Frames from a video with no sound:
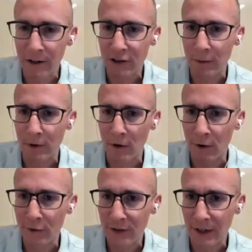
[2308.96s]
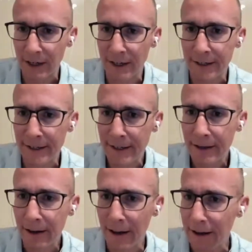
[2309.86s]
Żebrowska,
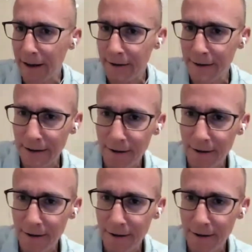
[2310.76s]
and